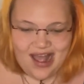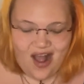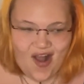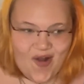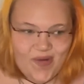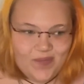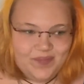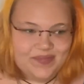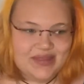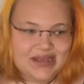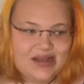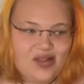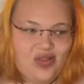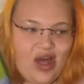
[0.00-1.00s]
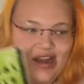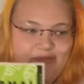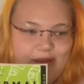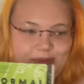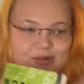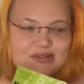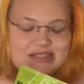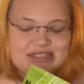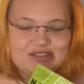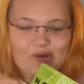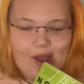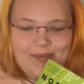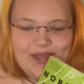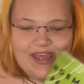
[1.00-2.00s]
A lot of people
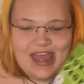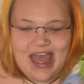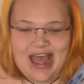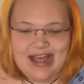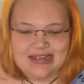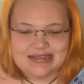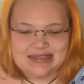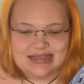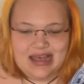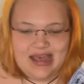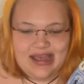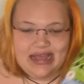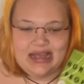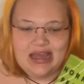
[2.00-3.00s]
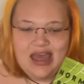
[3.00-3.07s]
describe it as like